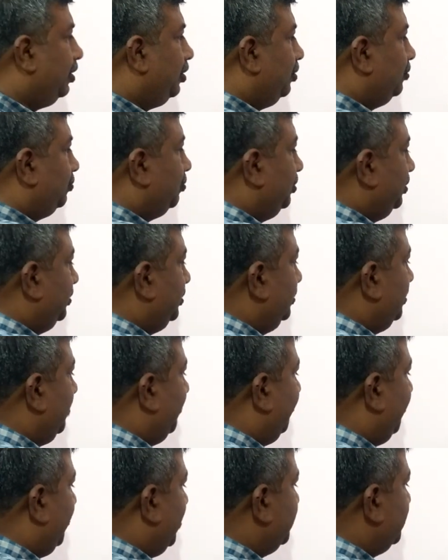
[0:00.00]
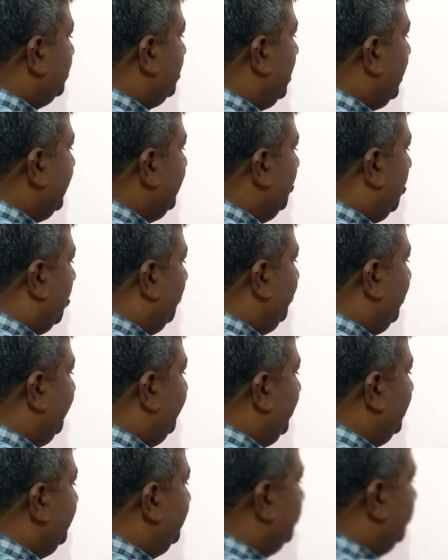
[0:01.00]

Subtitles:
So, this is the first line of defense.